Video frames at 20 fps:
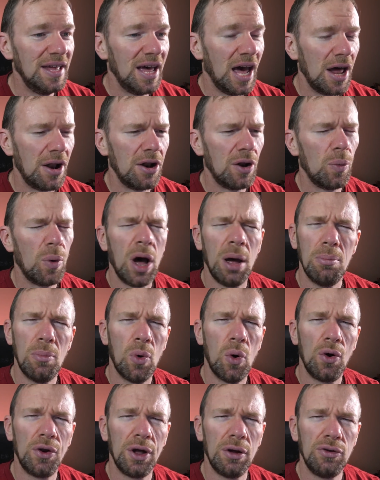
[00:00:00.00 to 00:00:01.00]
I don't know why
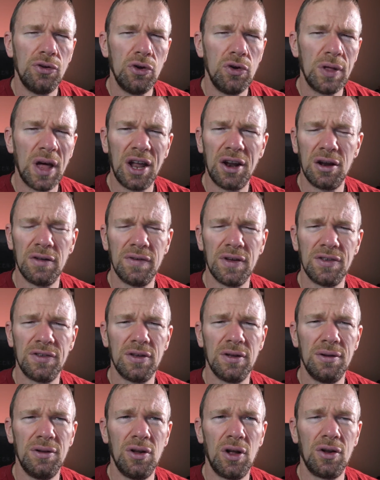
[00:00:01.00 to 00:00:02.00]
more don't do that. I don't know if that's
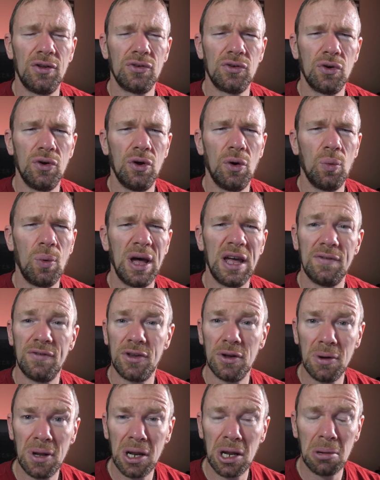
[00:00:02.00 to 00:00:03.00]
not as good a way of
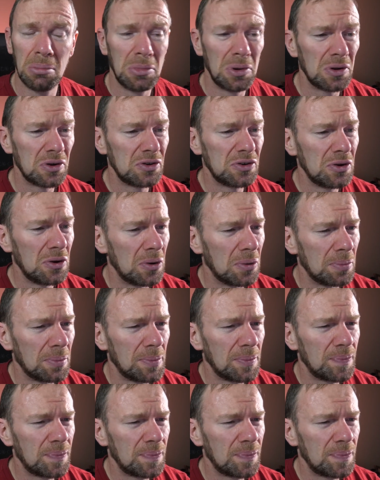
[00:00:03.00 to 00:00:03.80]
doing it, I'm not sure.